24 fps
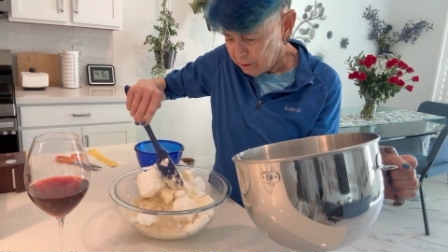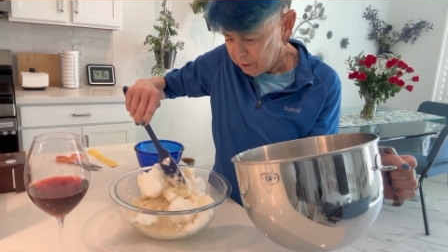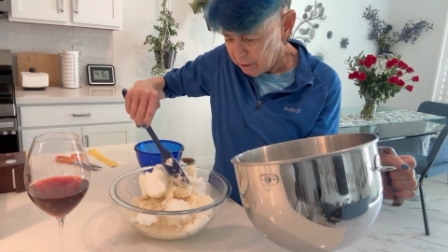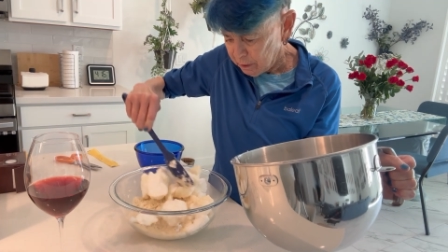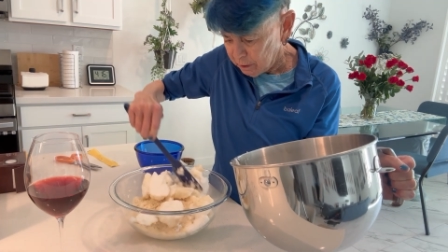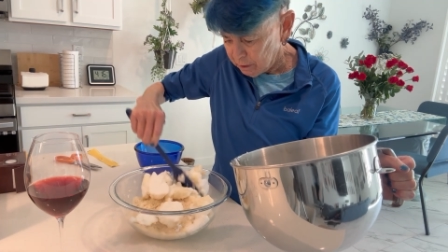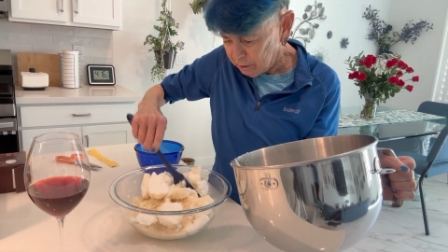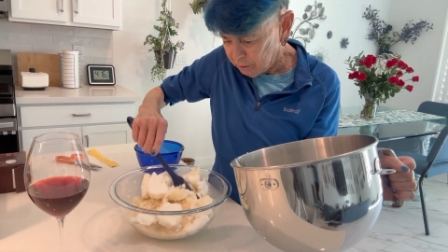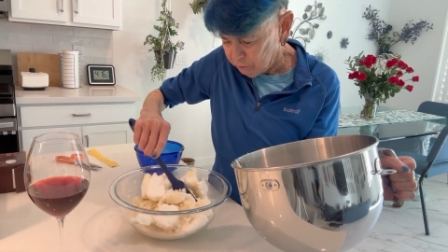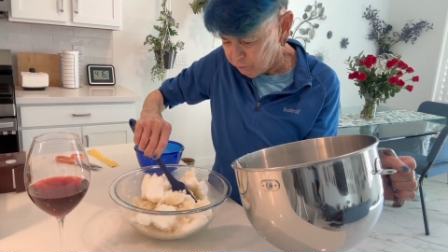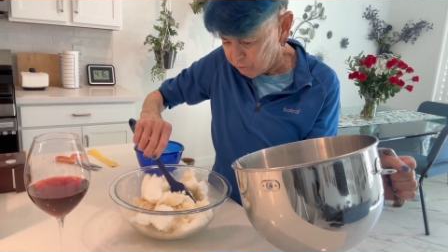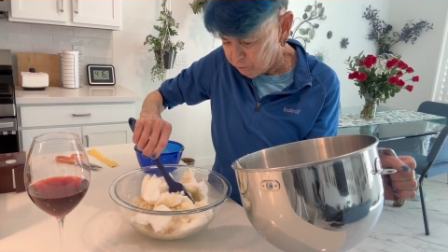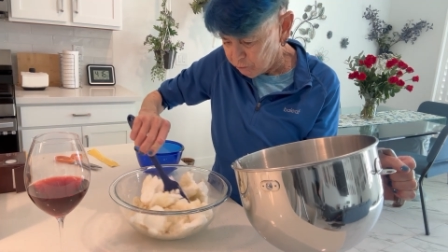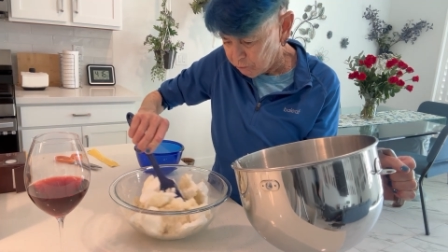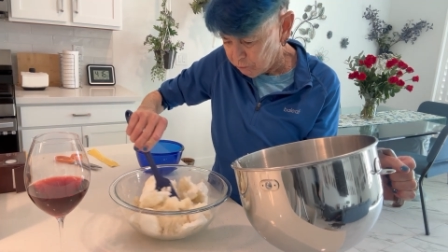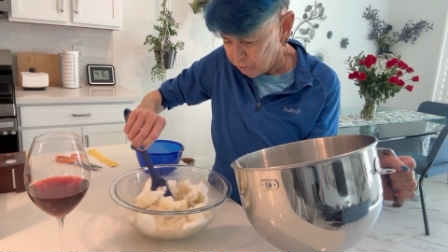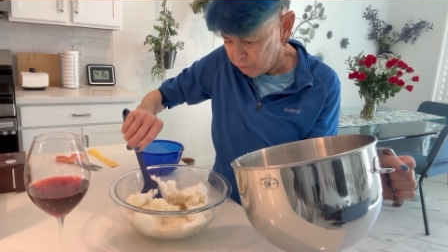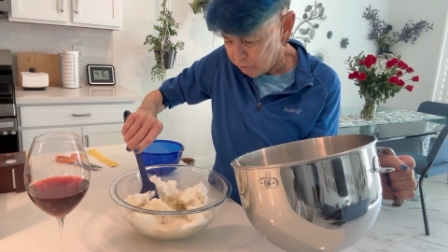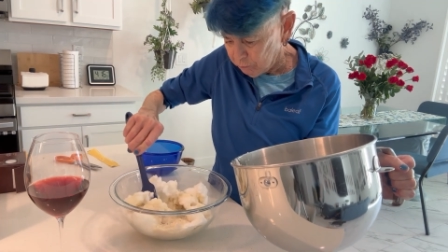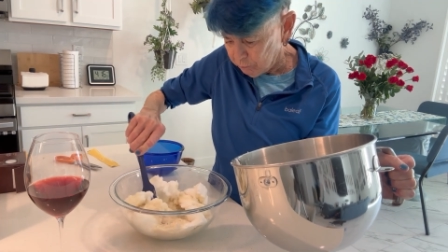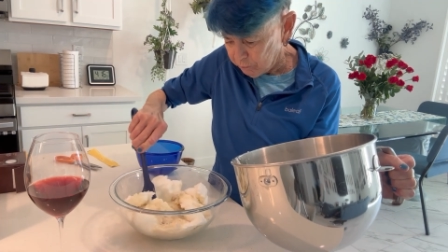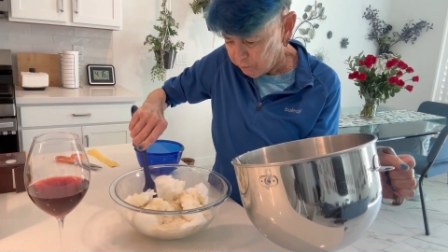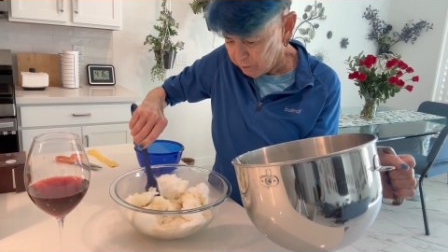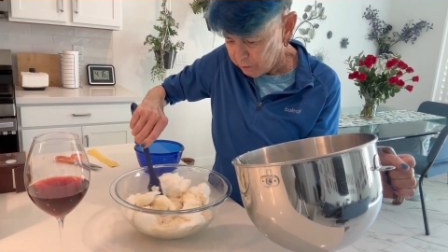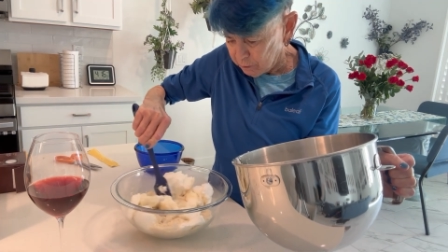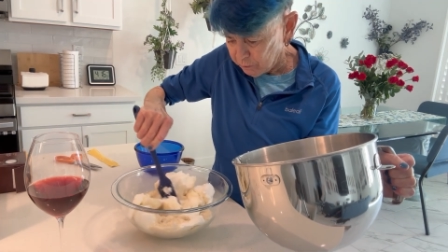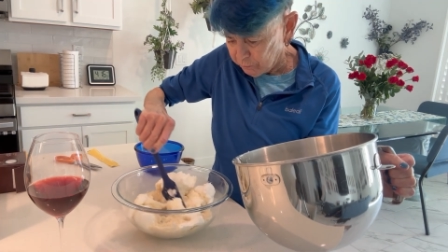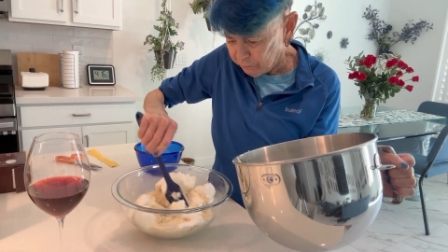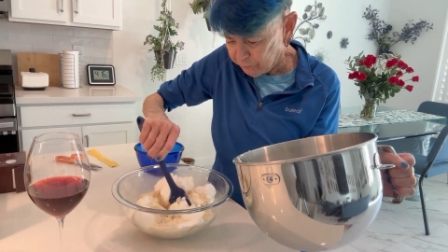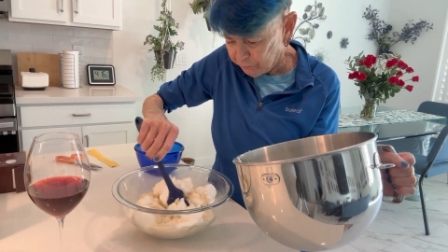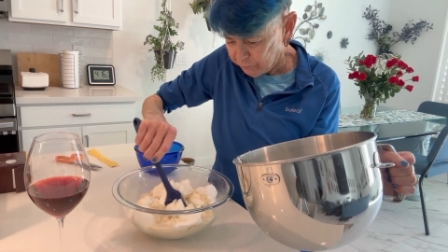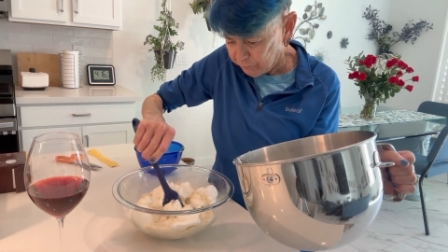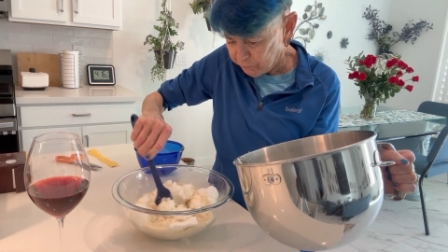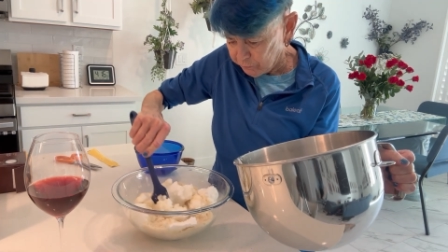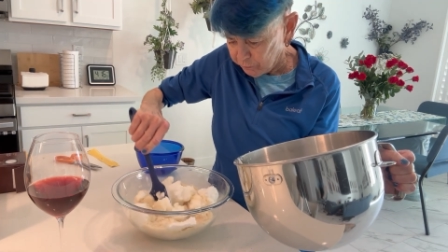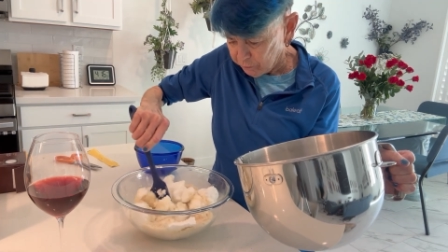into
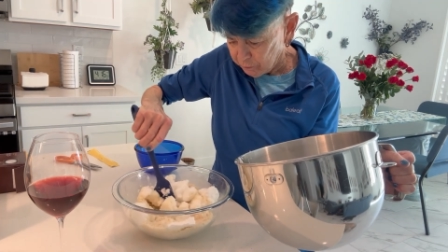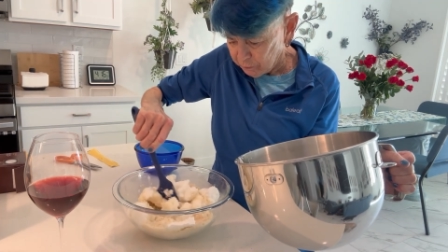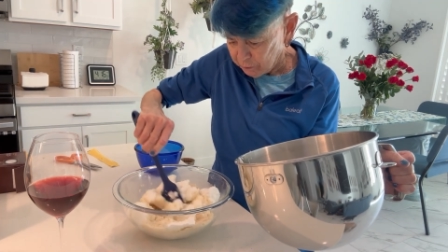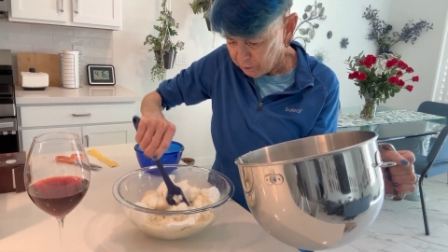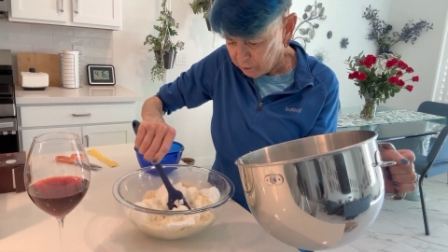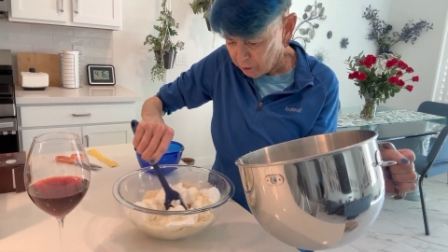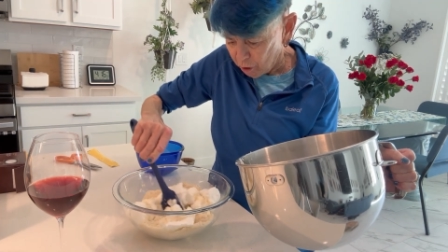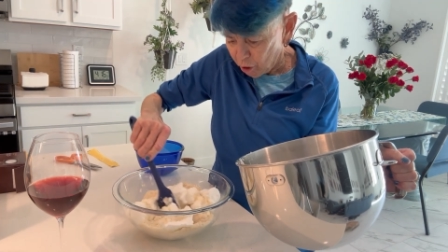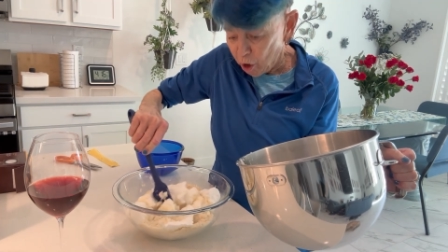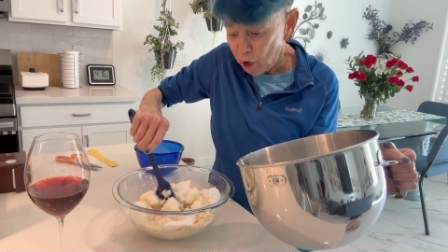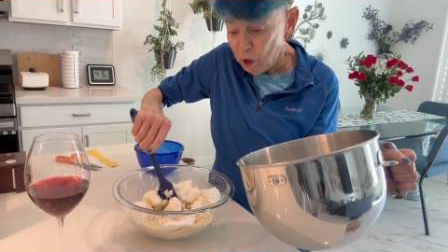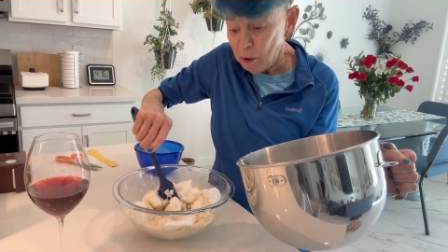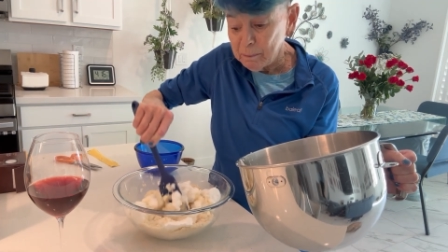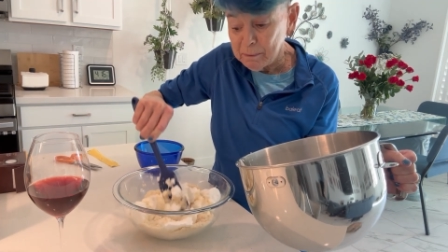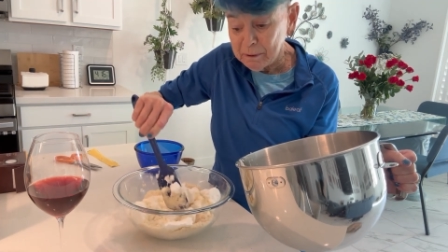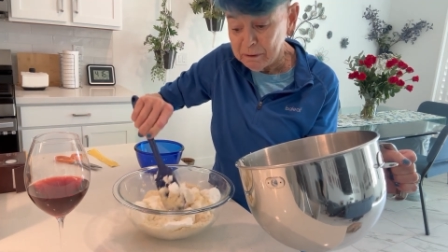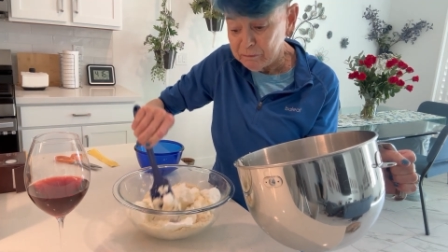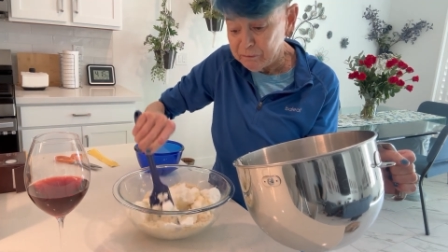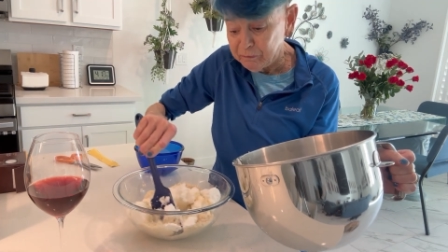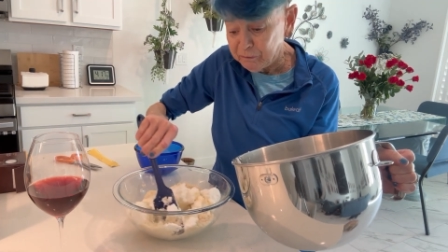this almond